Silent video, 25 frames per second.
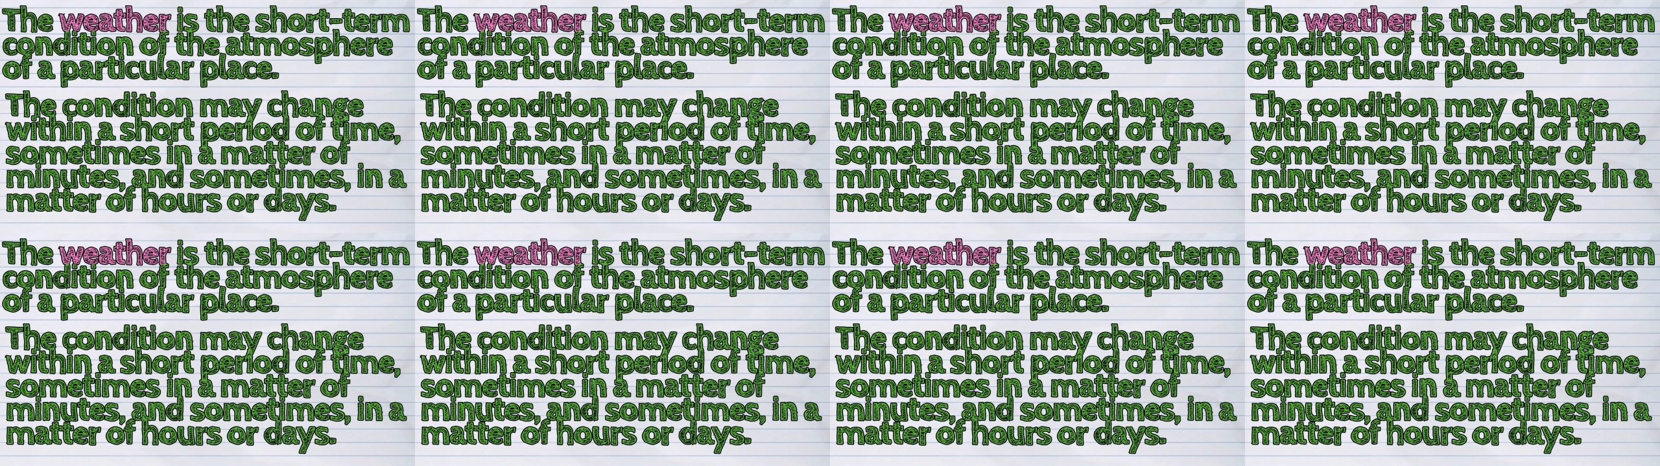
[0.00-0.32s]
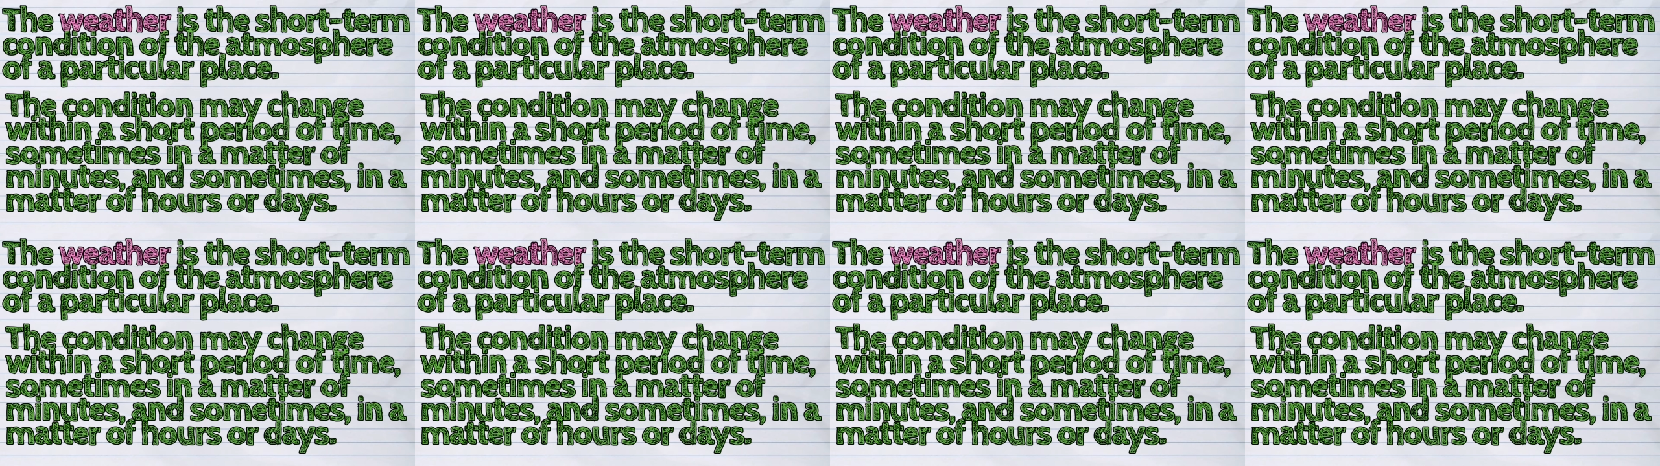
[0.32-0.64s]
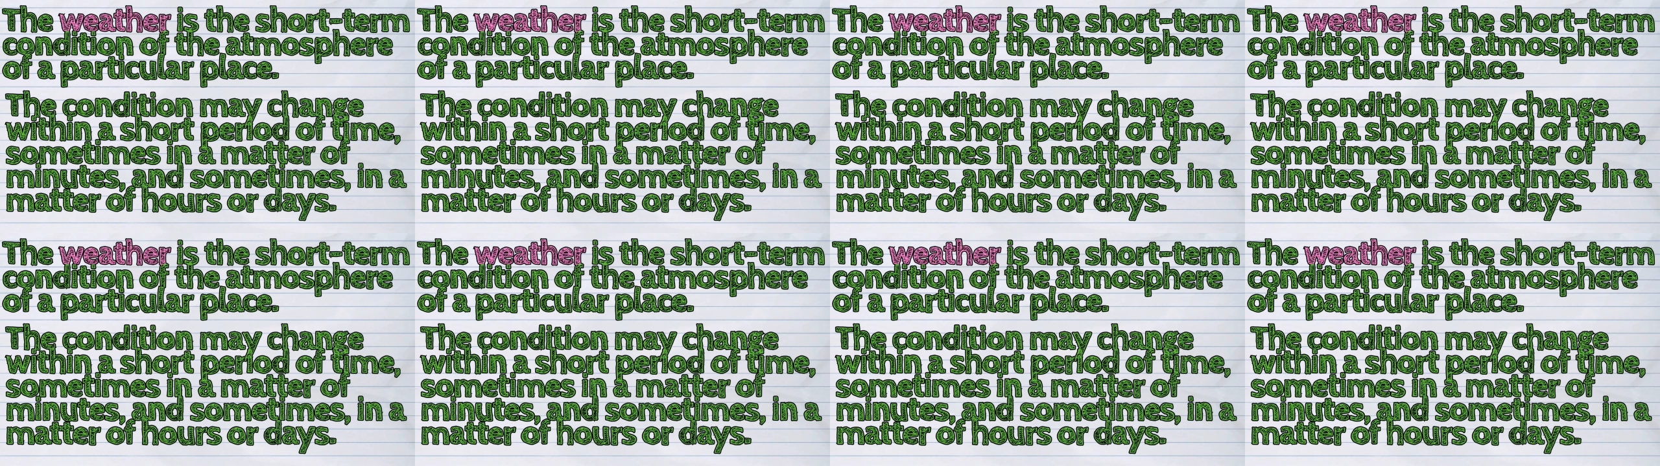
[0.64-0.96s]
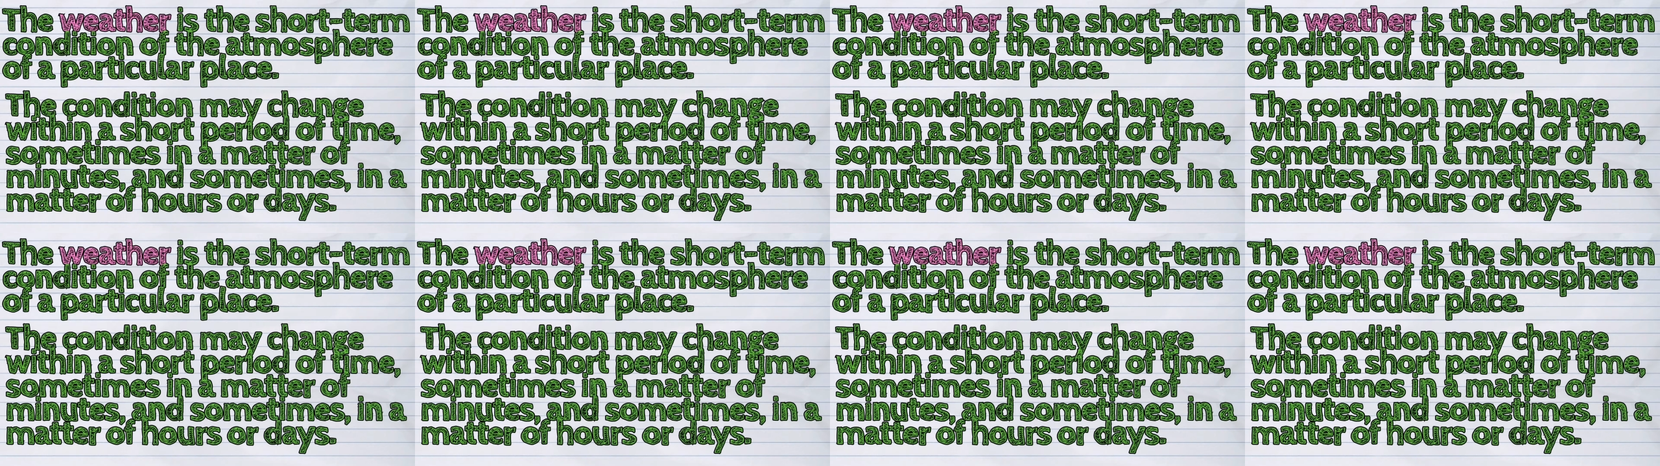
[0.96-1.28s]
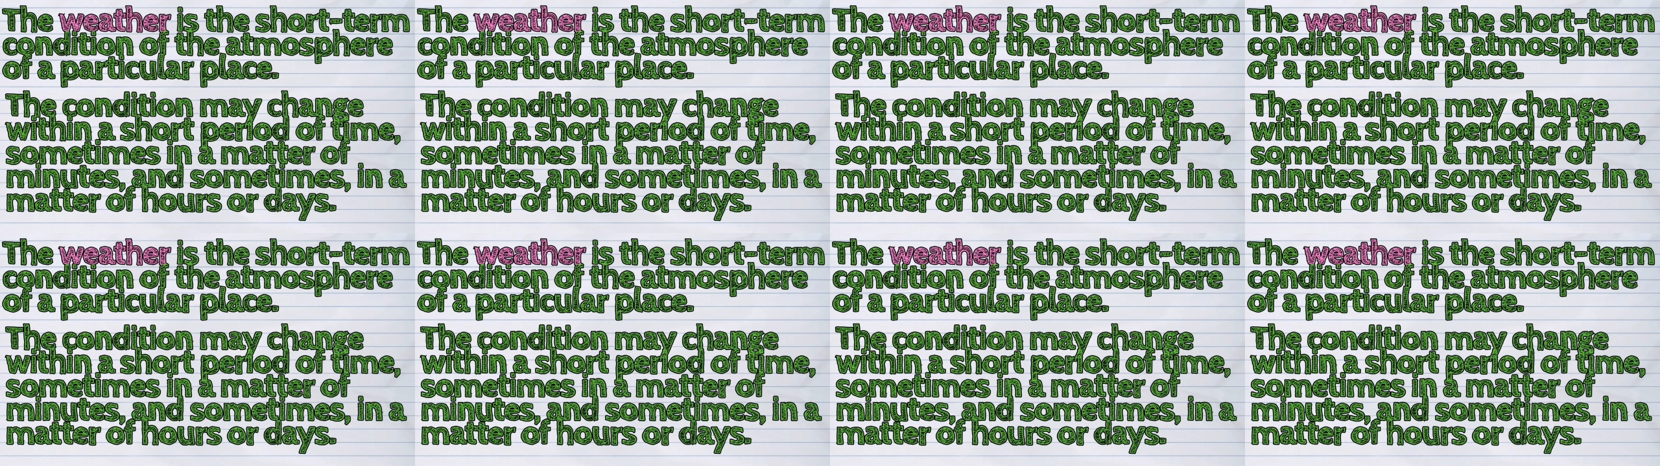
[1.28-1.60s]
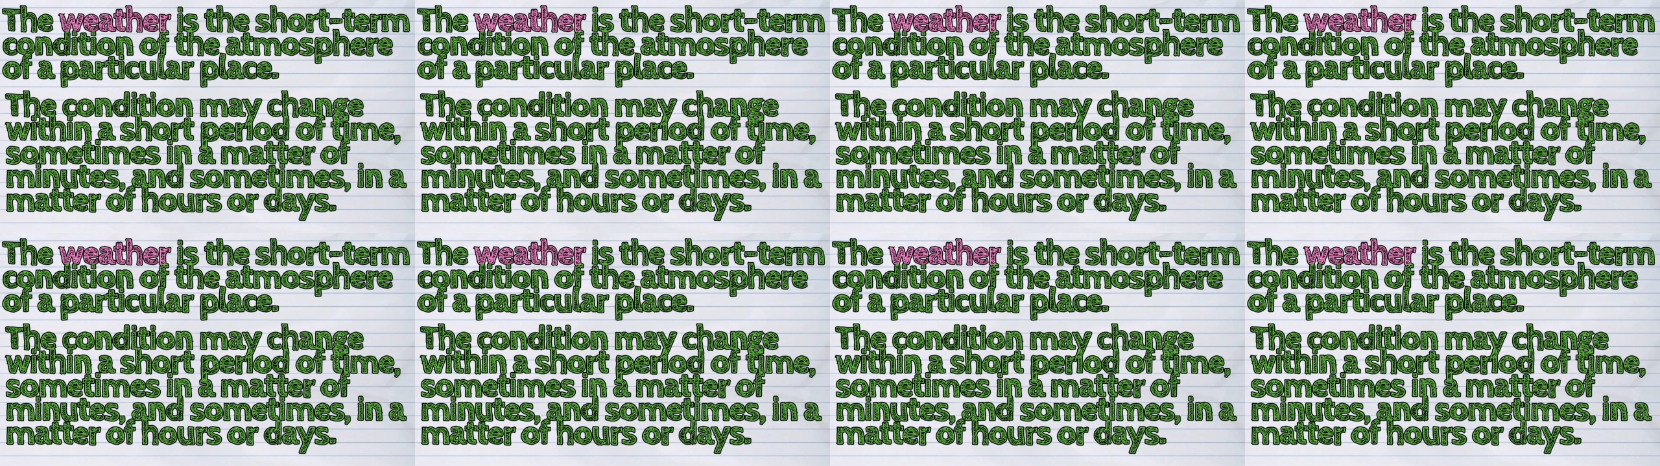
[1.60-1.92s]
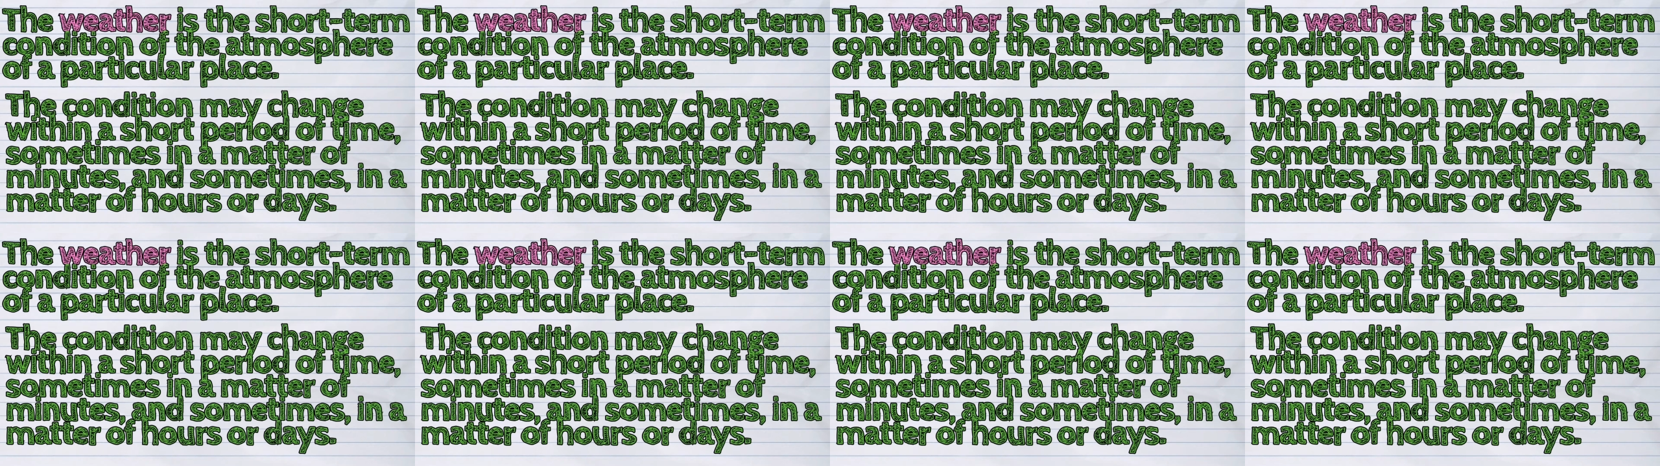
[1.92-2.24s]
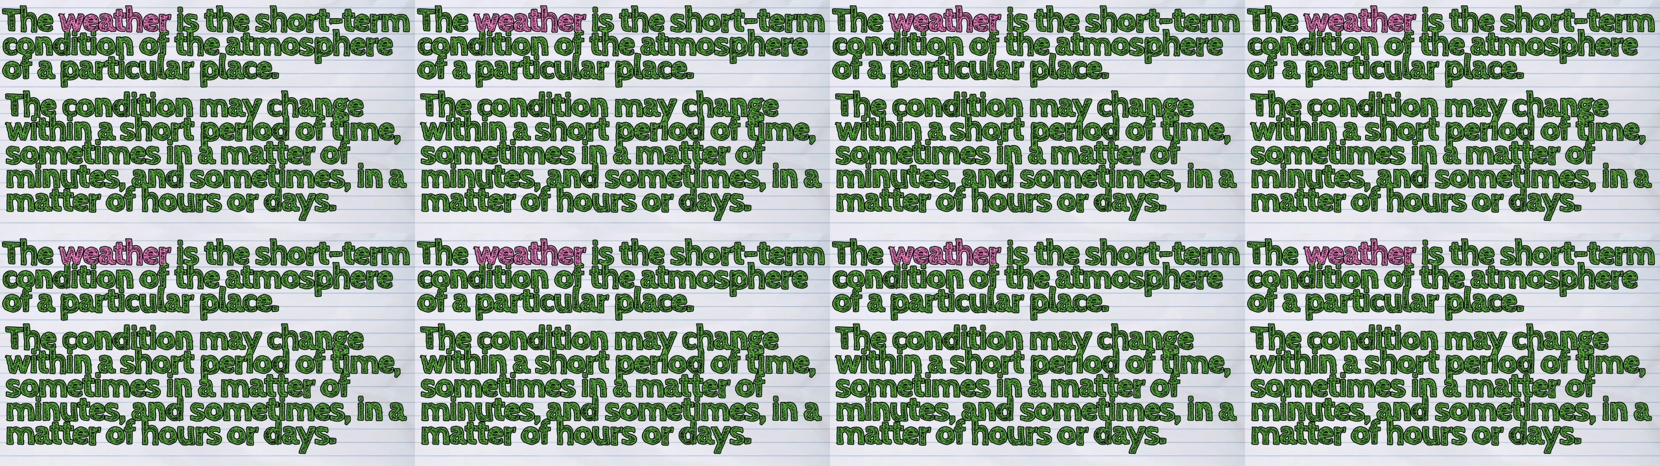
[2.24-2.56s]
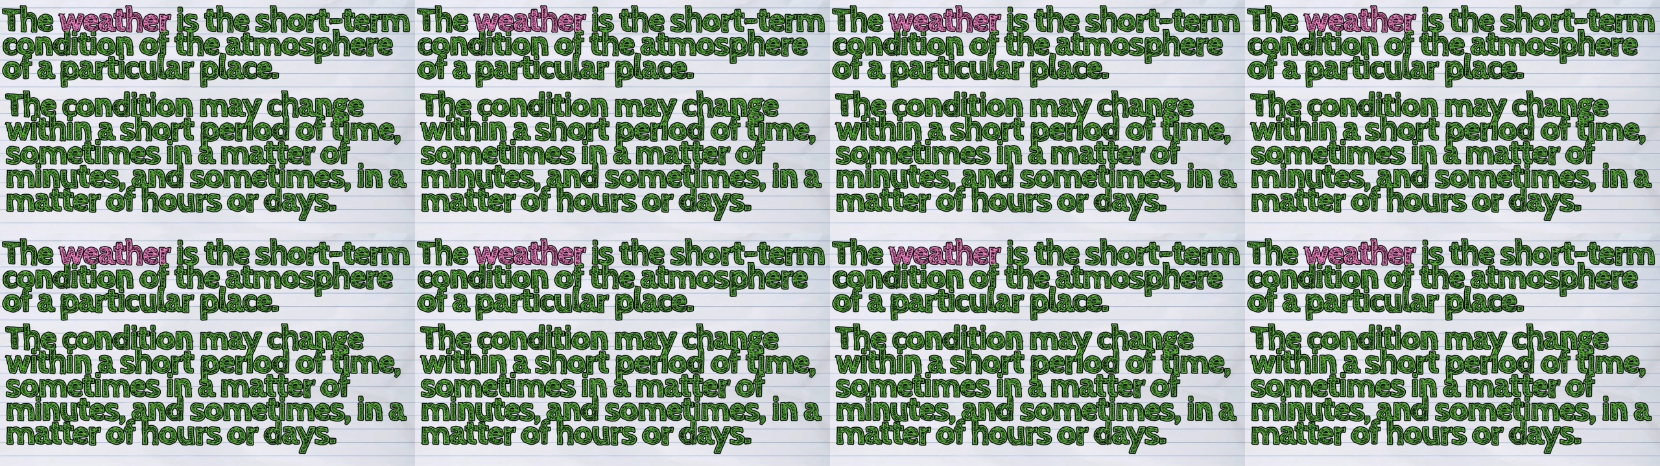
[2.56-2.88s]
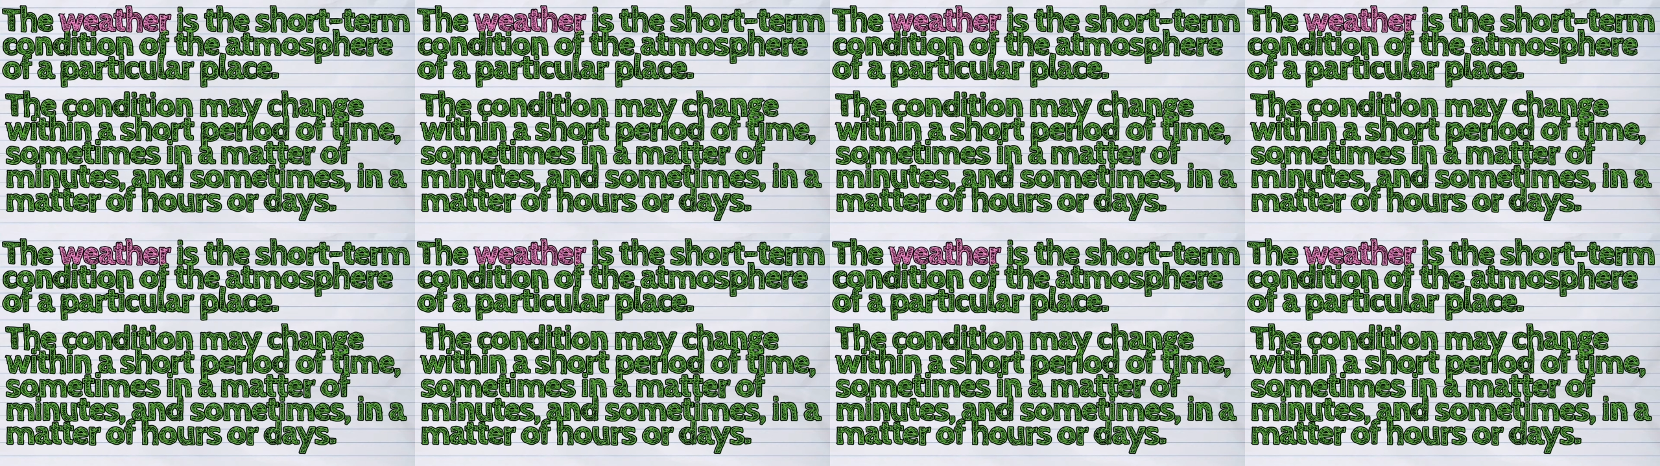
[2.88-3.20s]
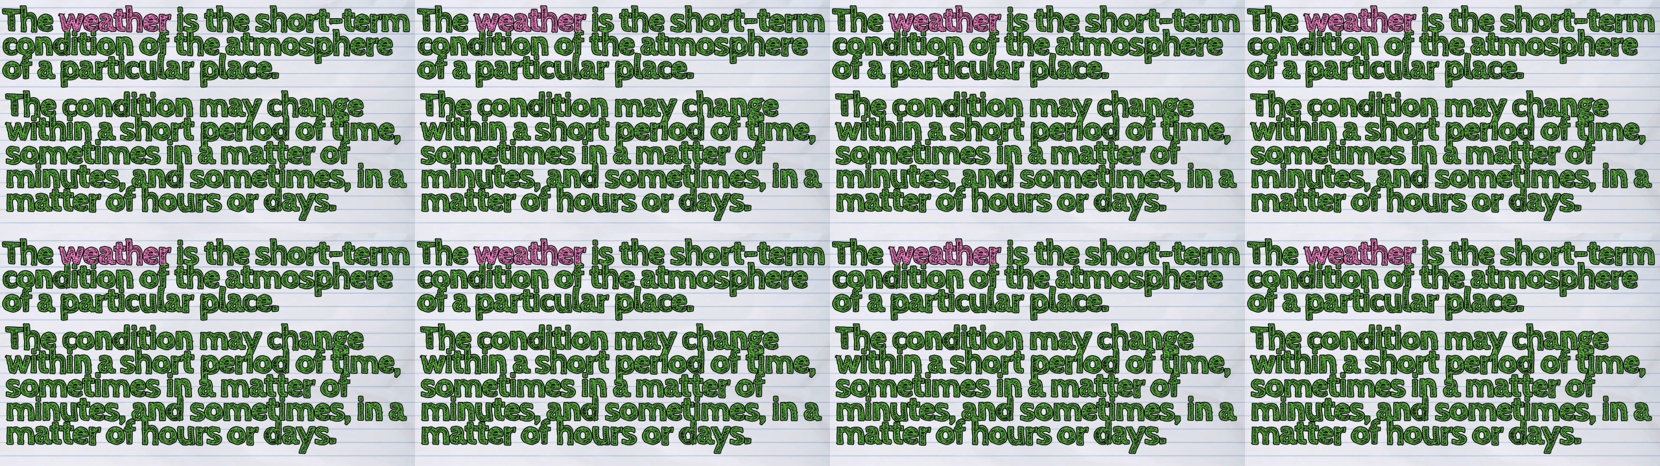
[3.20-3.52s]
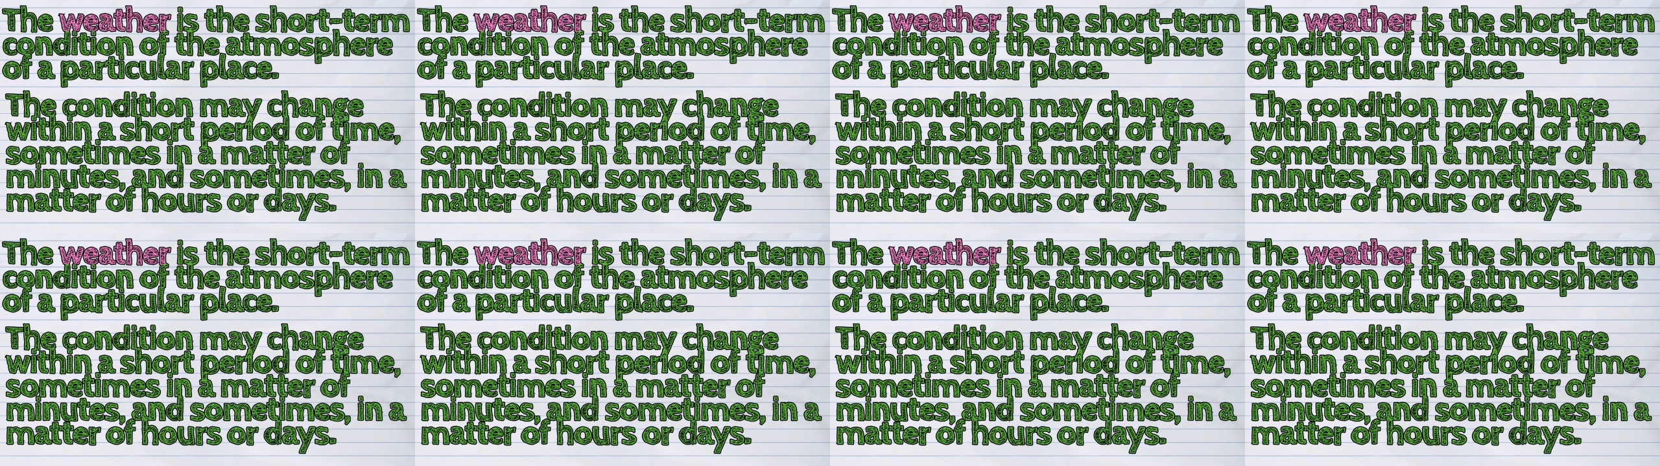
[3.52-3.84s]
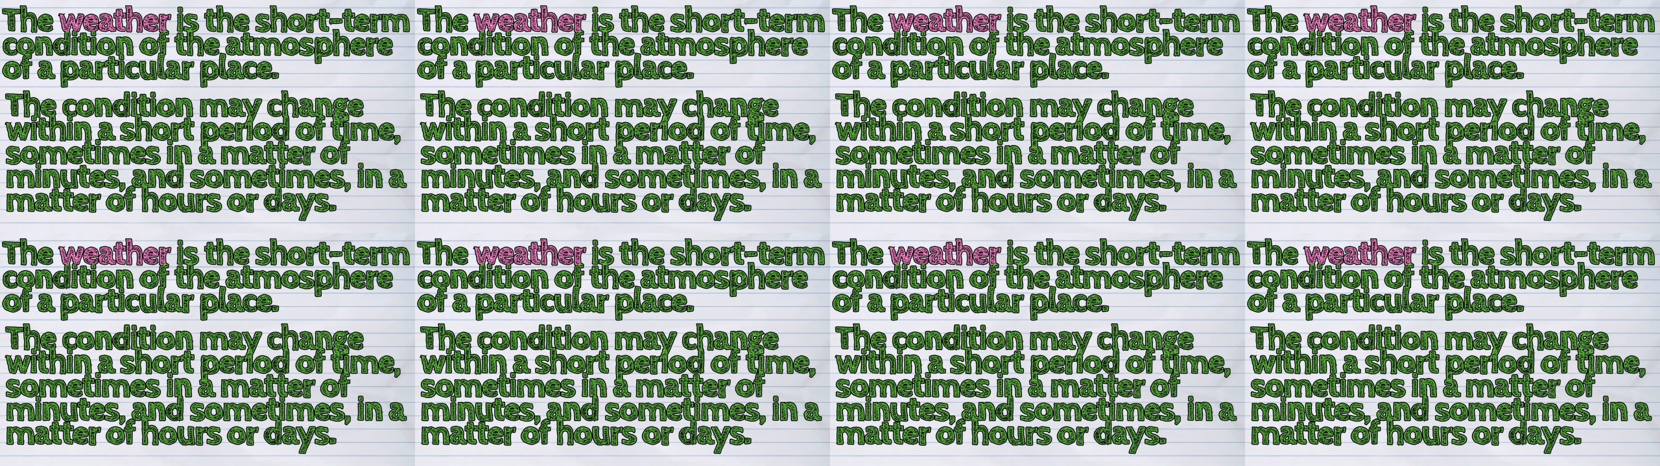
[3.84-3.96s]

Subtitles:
[unreadable: no face in view]